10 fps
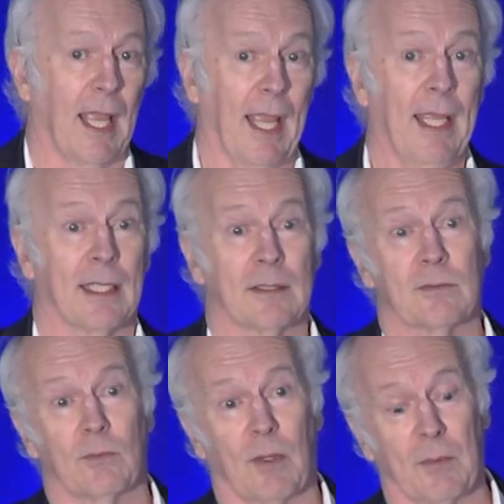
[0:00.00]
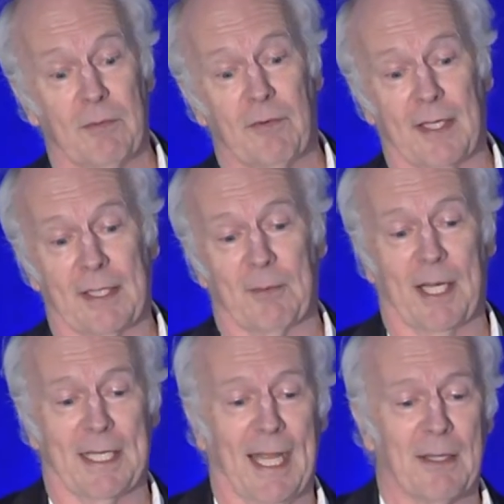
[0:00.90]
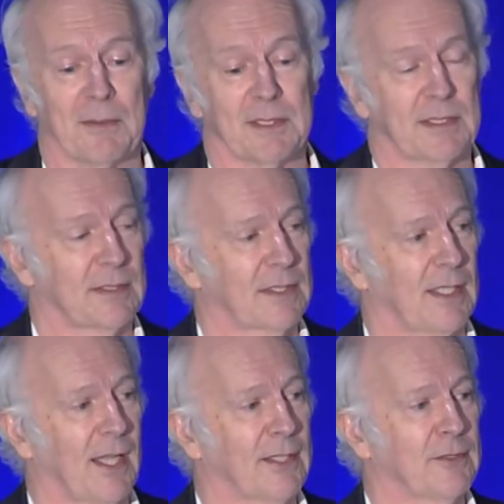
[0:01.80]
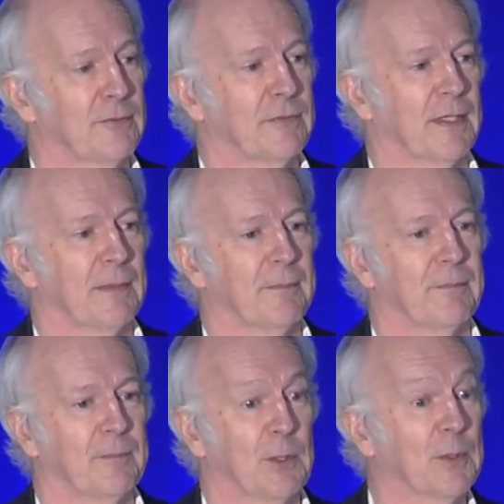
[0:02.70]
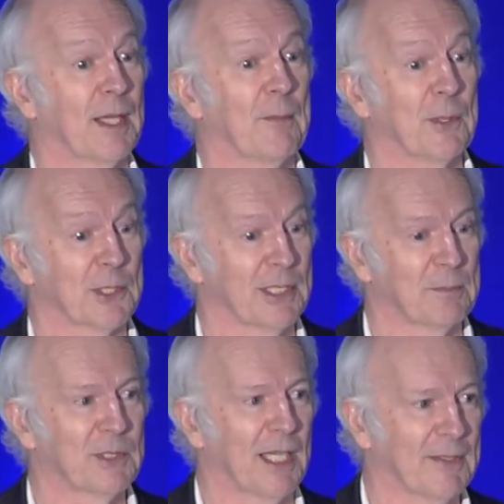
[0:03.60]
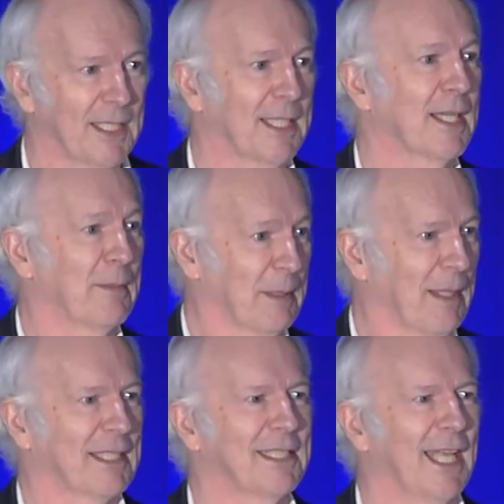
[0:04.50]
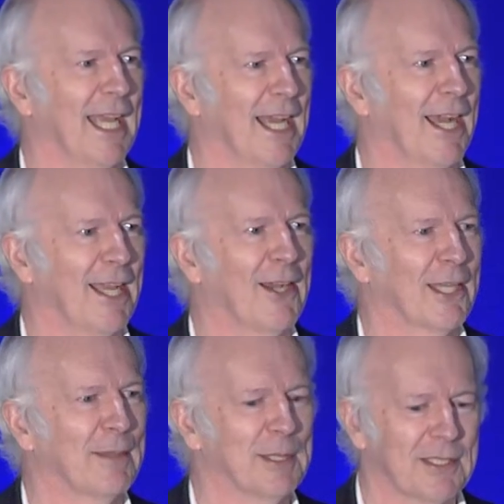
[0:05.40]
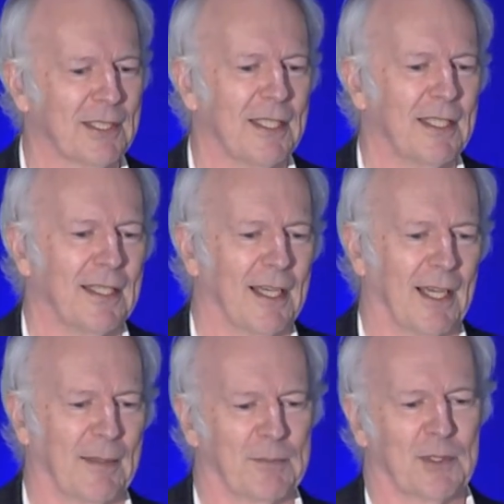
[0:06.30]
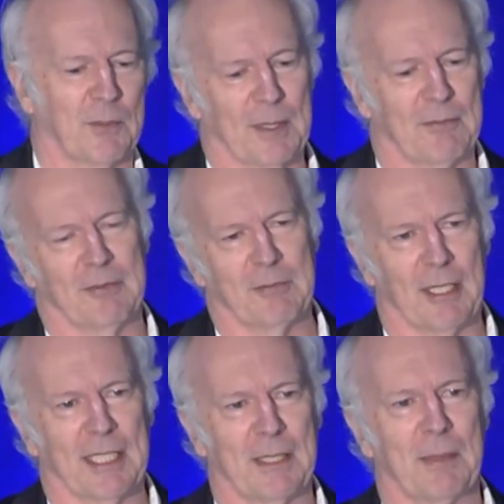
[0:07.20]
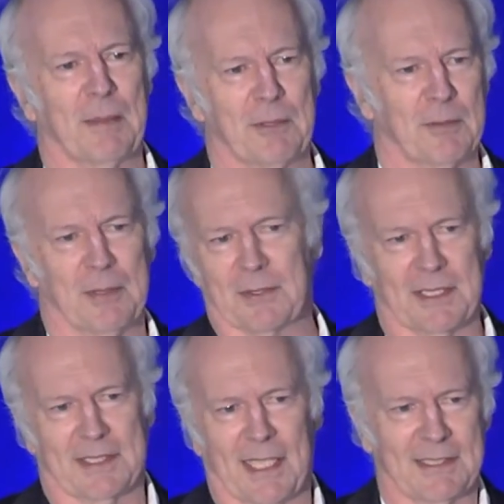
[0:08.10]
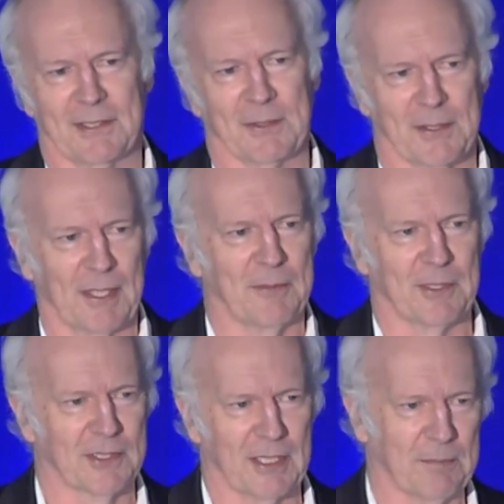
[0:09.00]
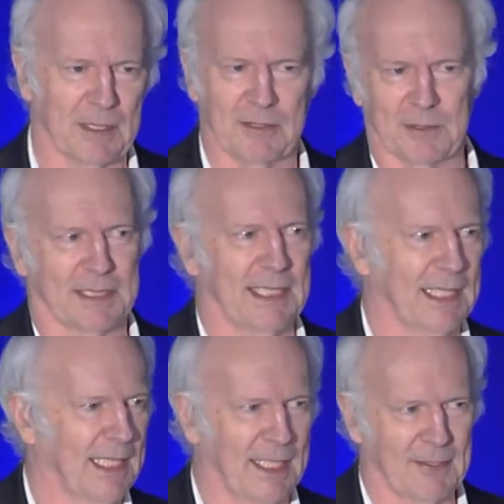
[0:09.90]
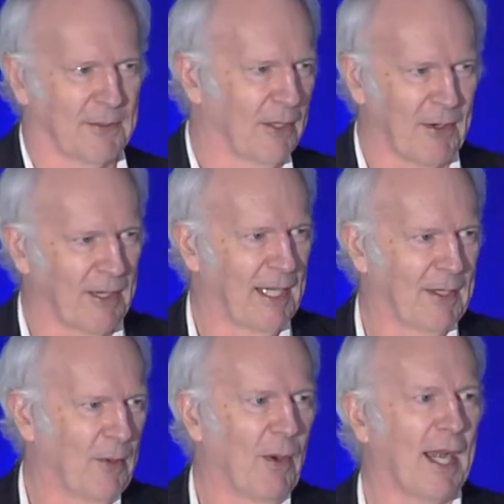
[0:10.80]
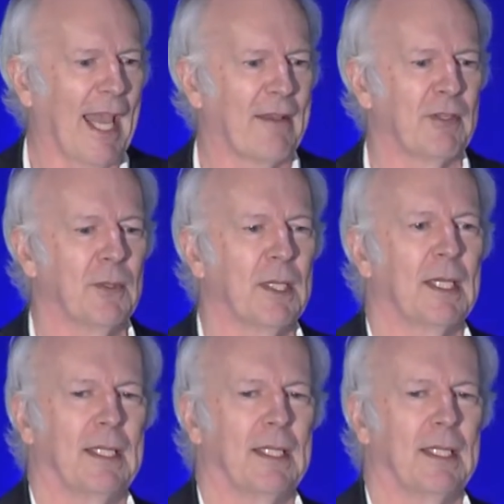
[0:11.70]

And what we're finding right now is there's a lot of um, neural network chips out there, coming back to the AI argument. Um, so we, we run into people who built this nice neural network chip, to do a CNN or an RNN or what have you. And